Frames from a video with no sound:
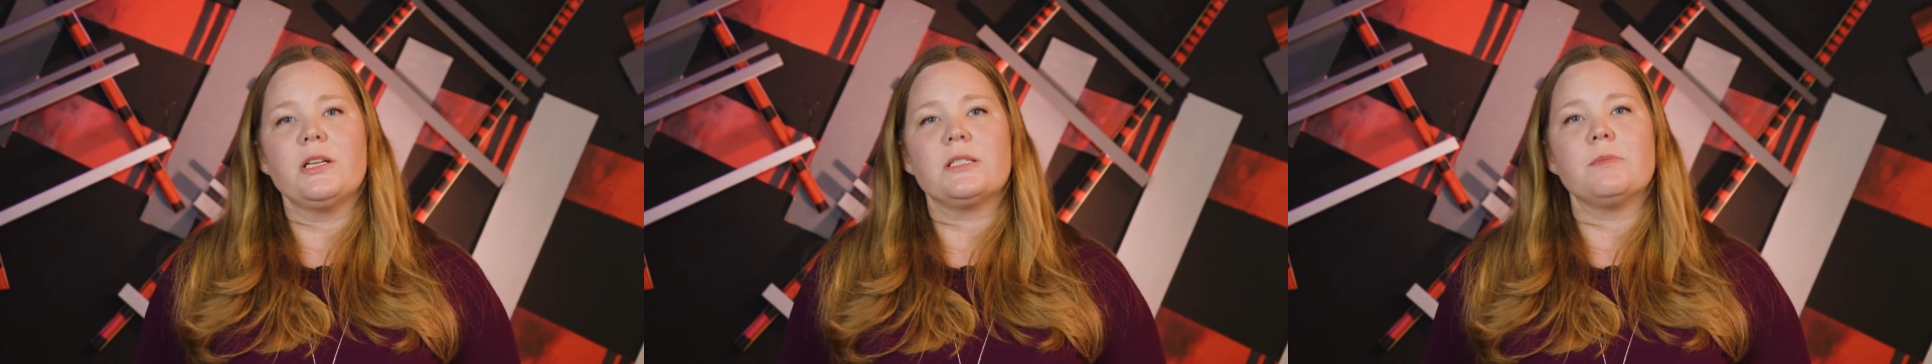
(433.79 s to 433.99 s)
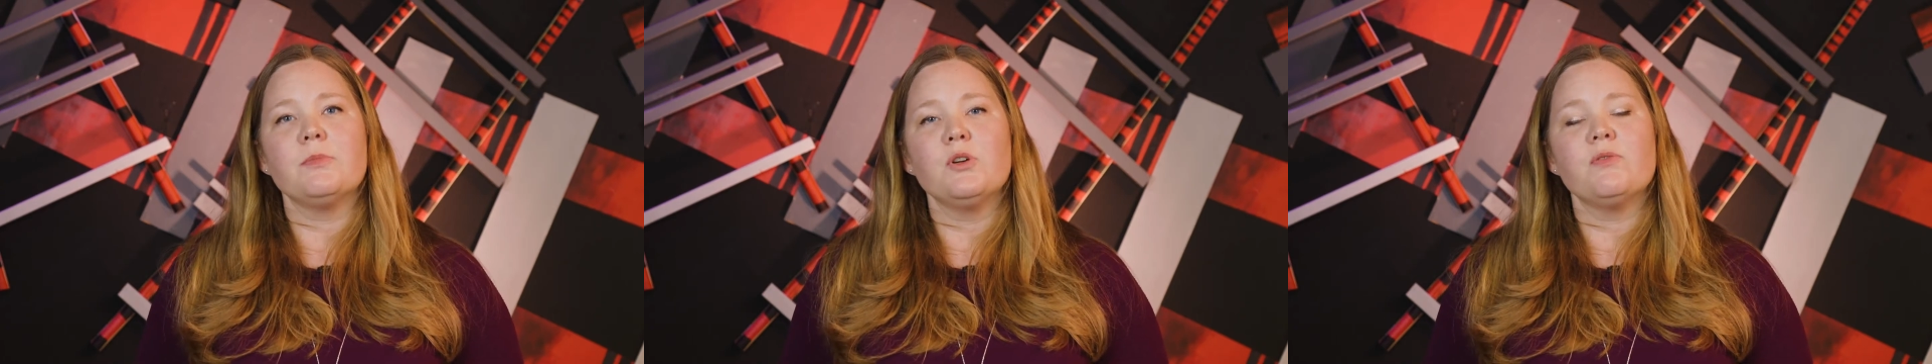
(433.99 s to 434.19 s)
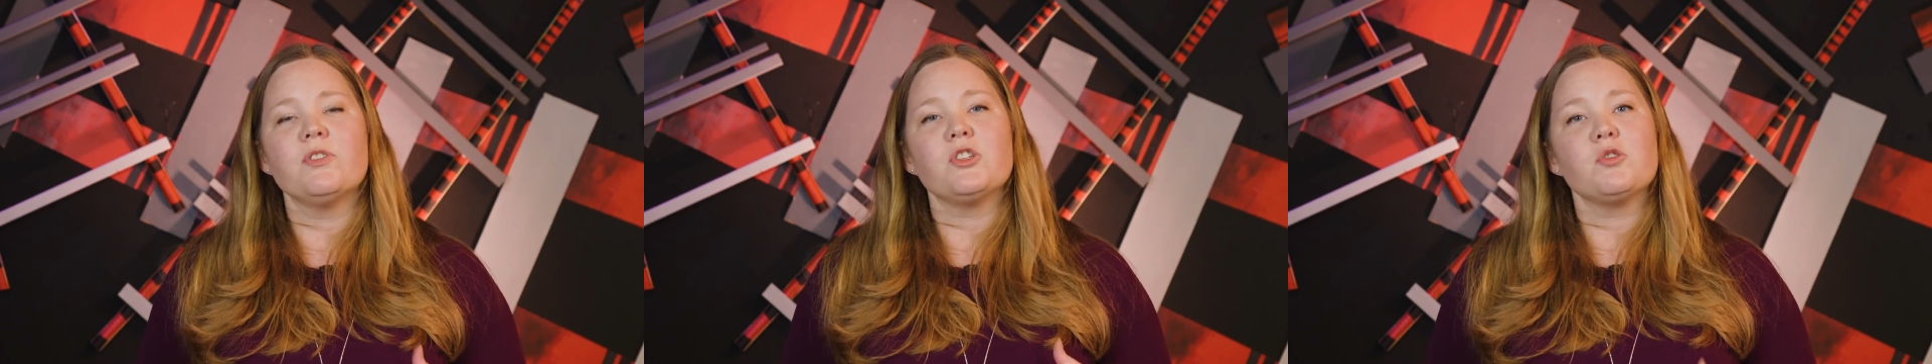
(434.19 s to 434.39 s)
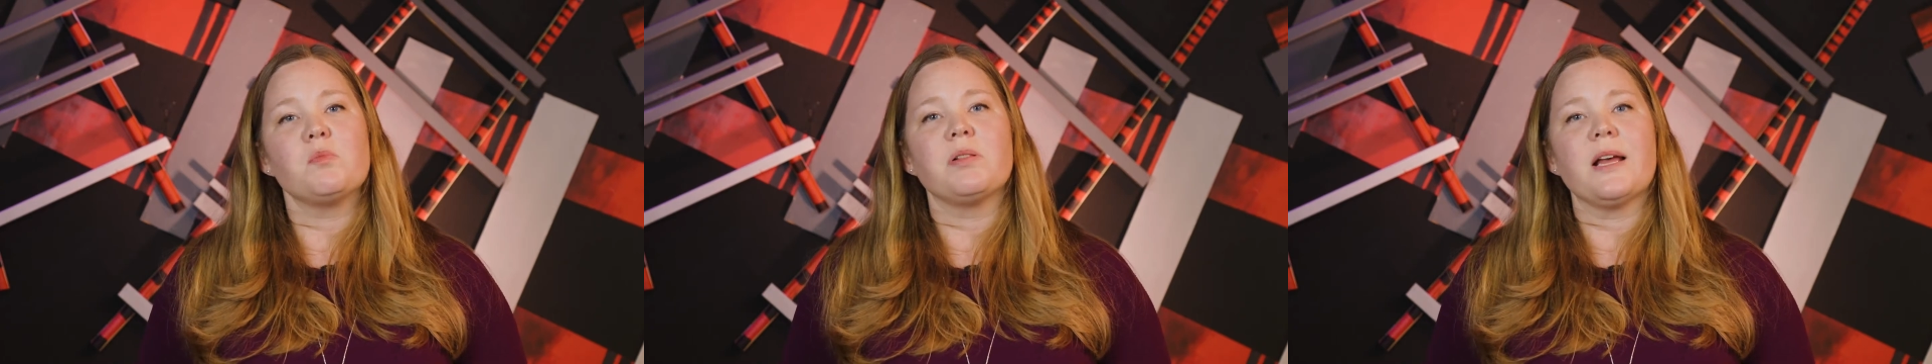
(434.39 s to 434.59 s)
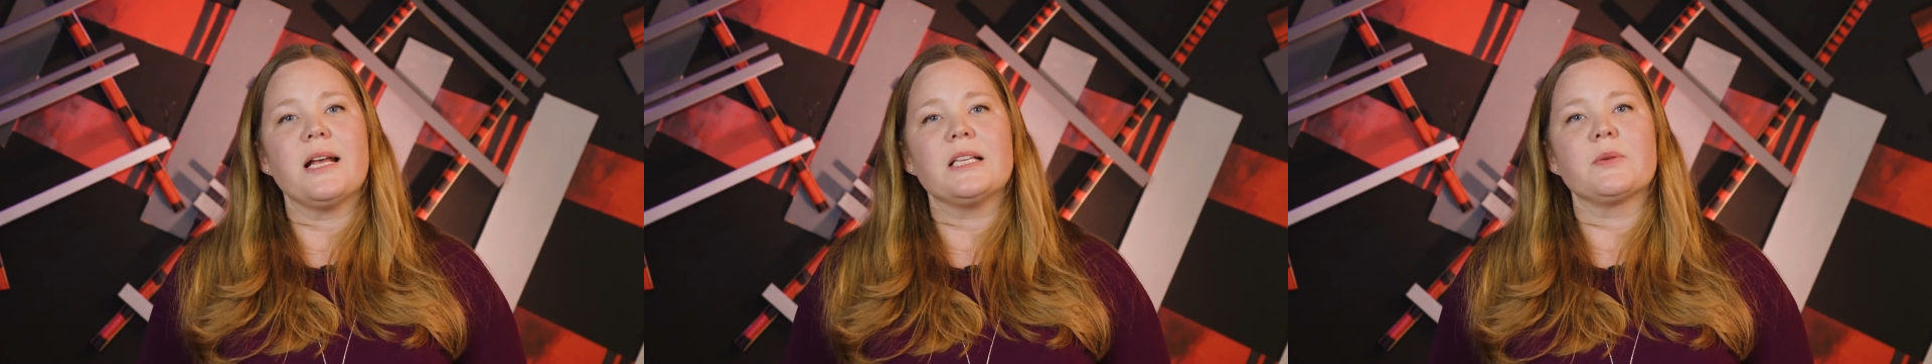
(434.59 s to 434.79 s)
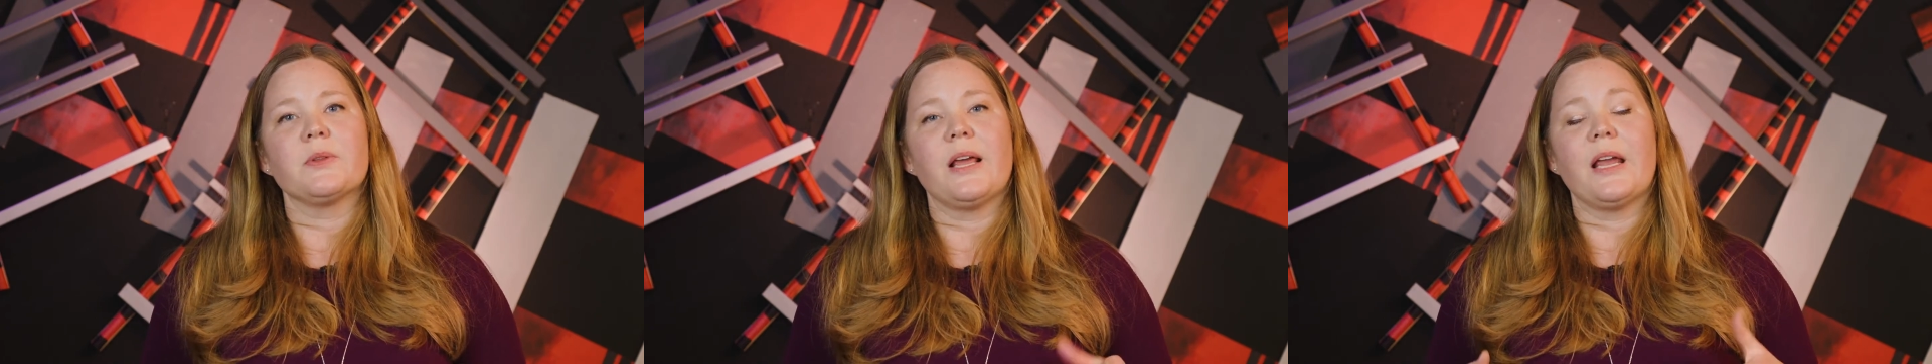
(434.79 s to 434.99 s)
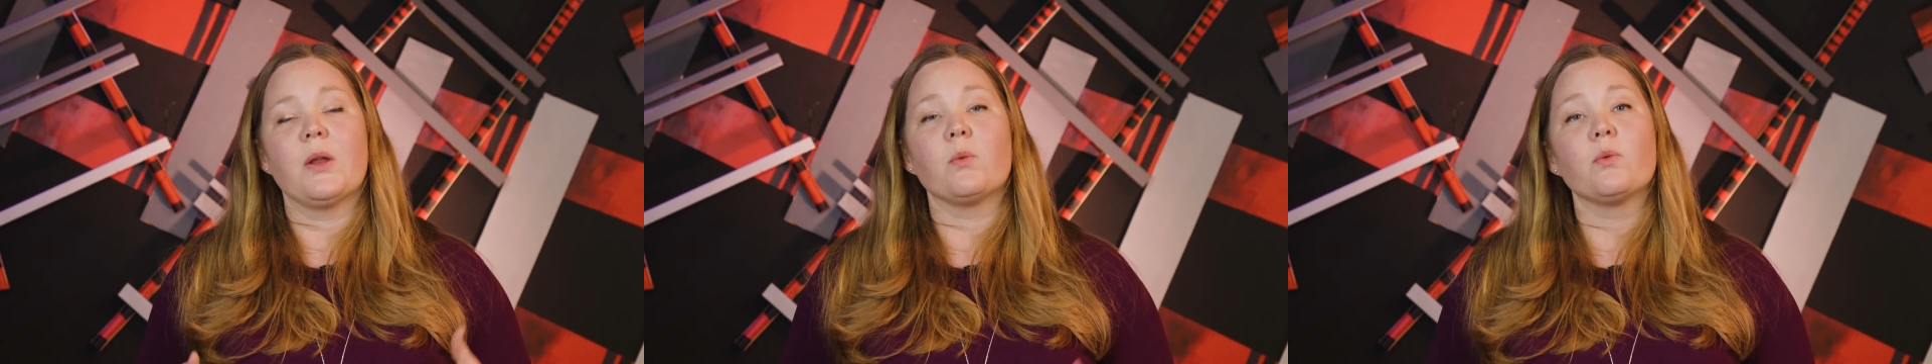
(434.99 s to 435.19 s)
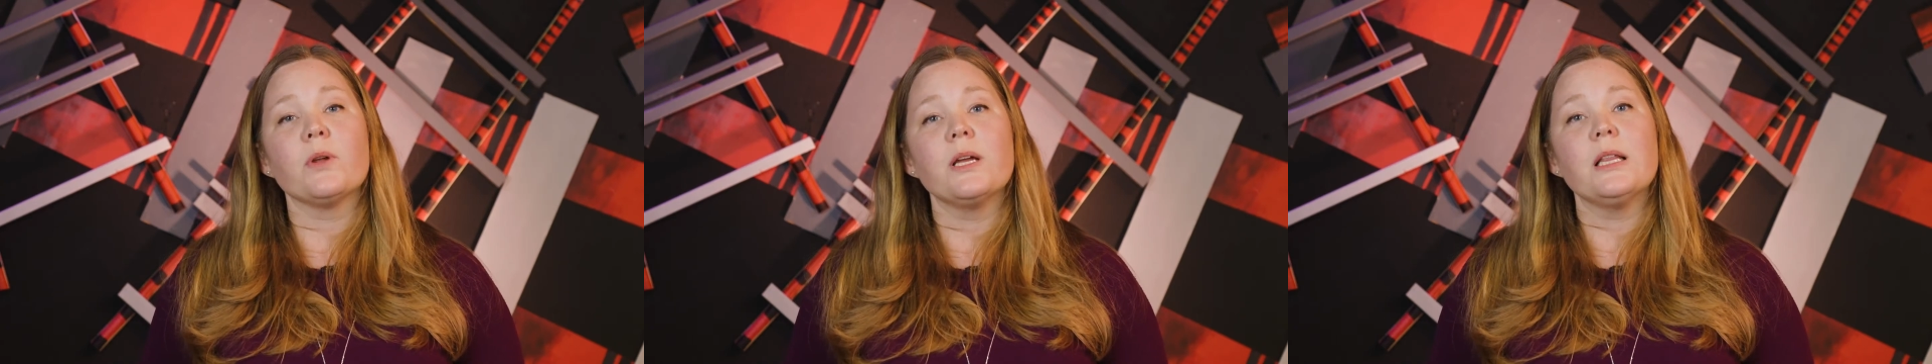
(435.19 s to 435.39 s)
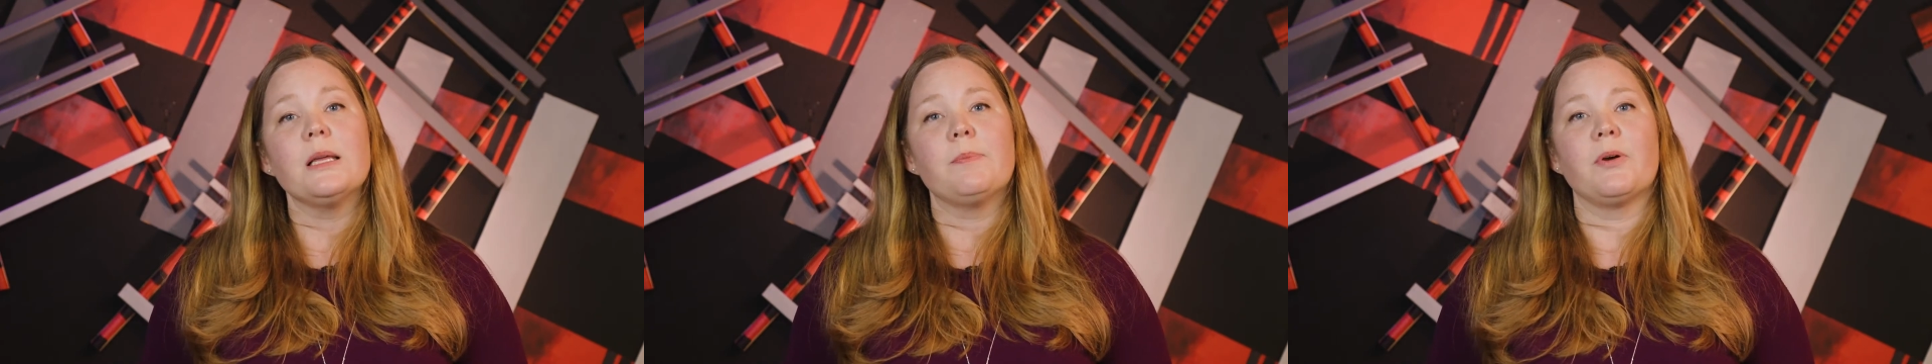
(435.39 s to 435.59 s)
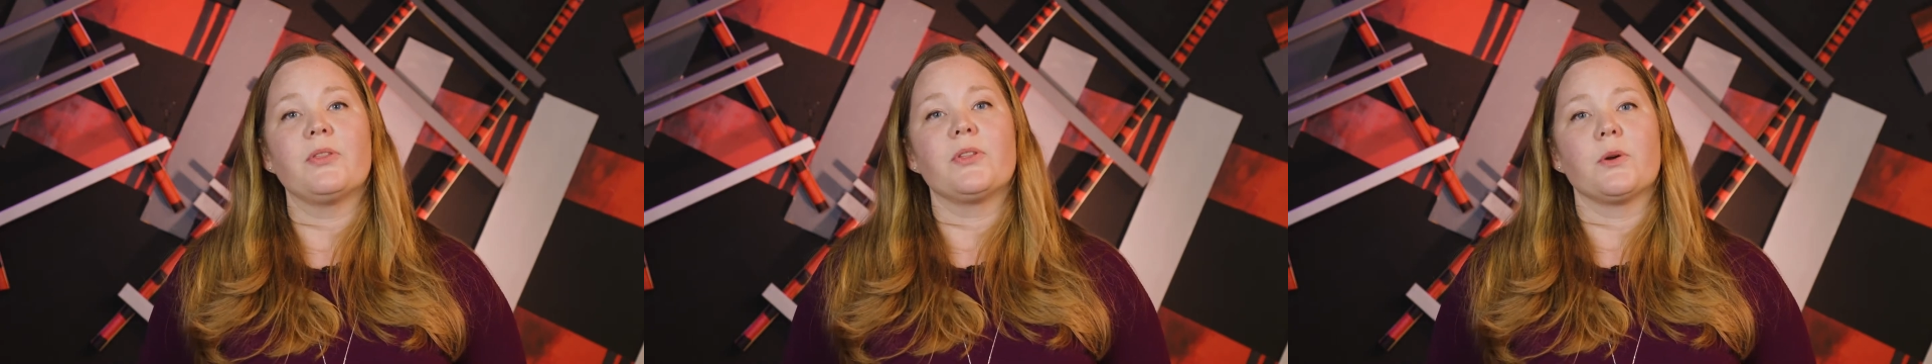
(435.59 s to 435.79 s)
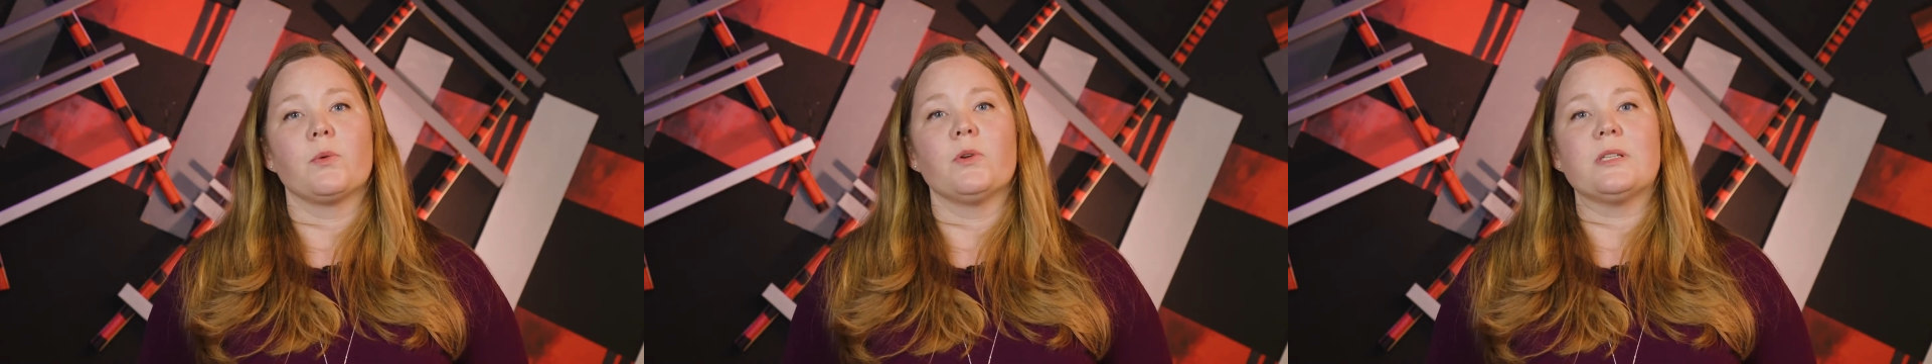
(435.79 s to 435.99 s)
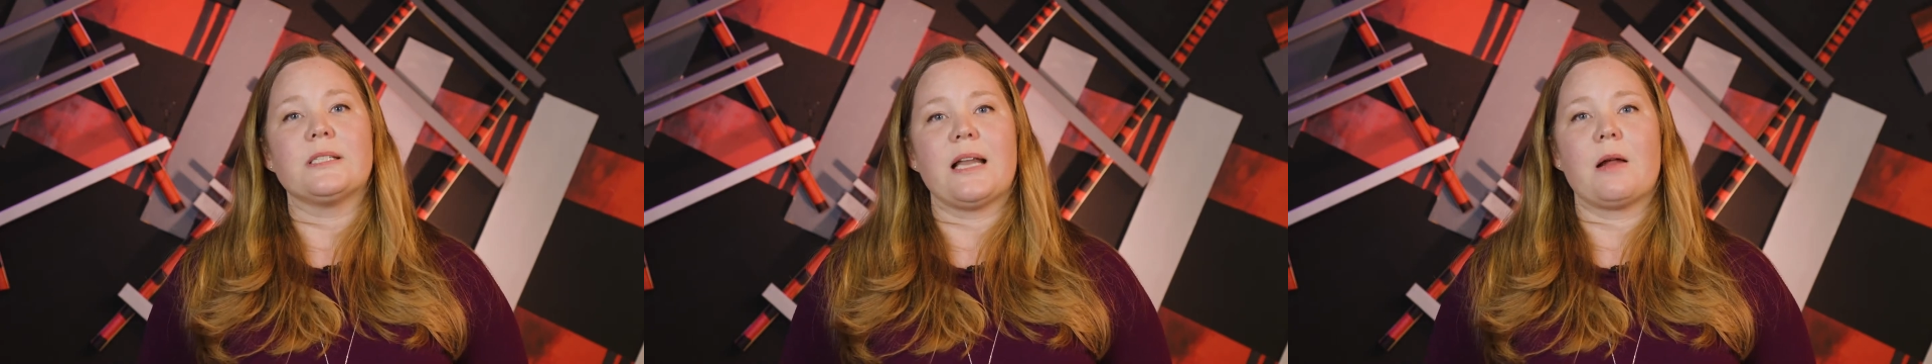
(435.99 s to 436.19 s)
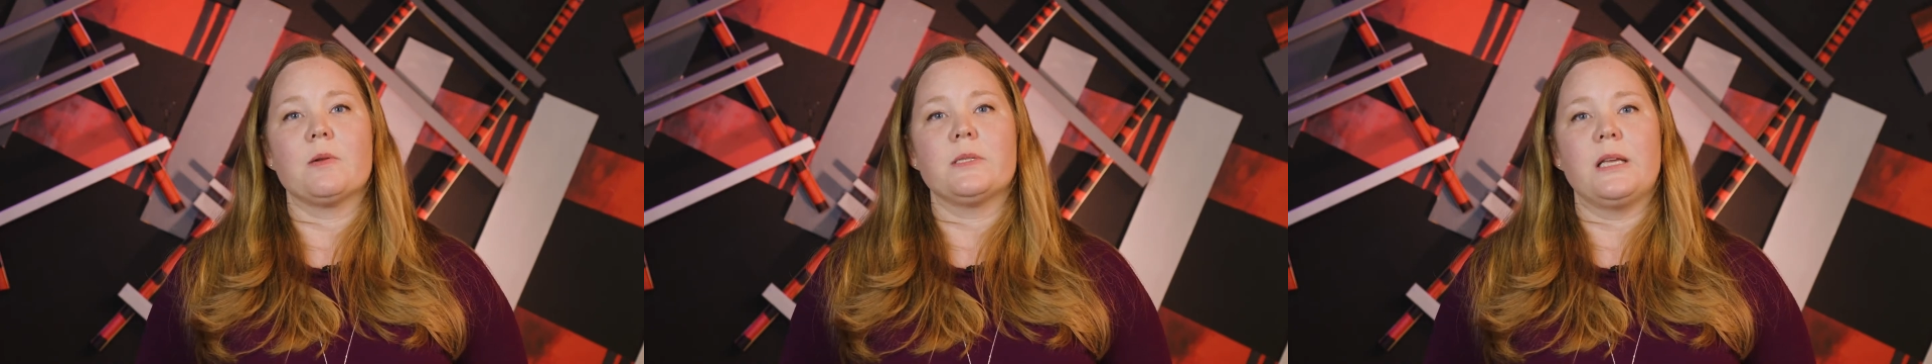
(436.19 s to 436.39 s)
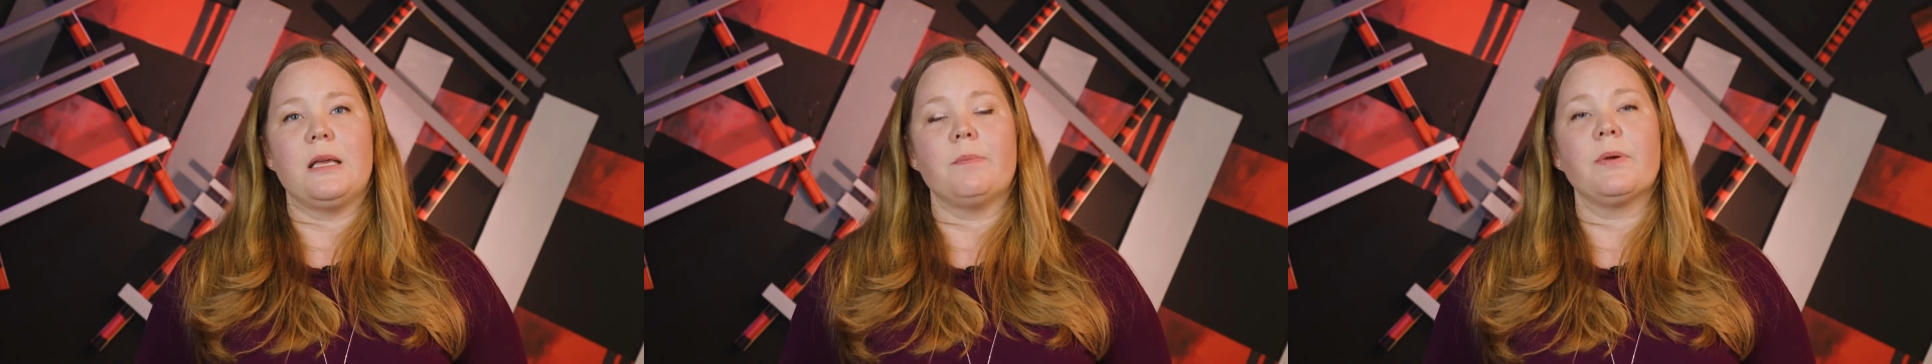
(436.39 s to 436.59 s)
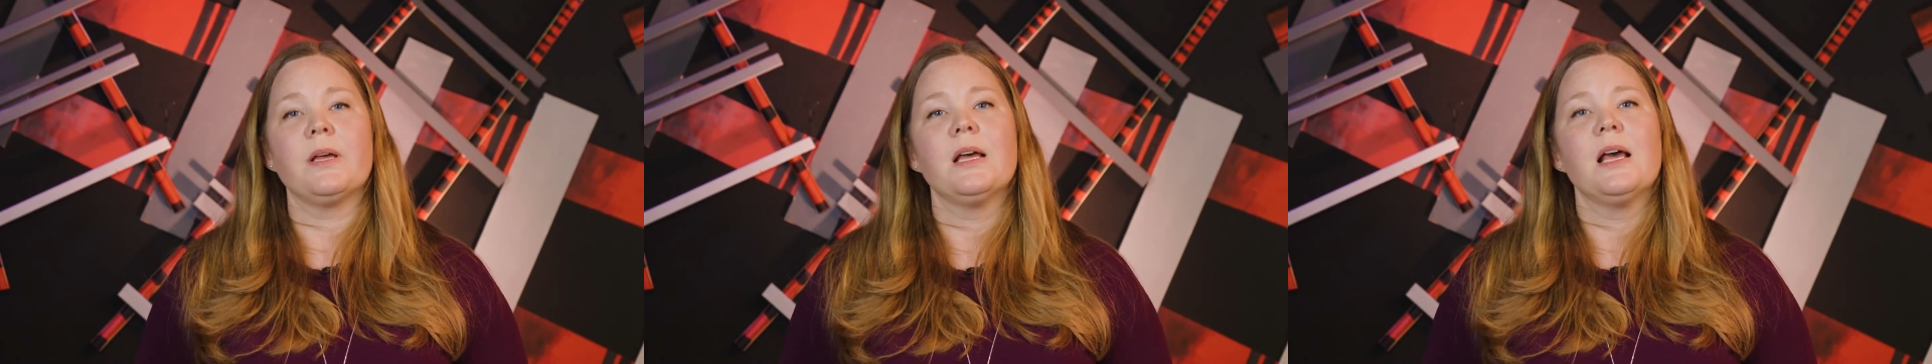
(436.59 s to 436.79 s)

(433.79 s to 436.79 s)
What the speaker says: to move into a place where they can really put their roots down deep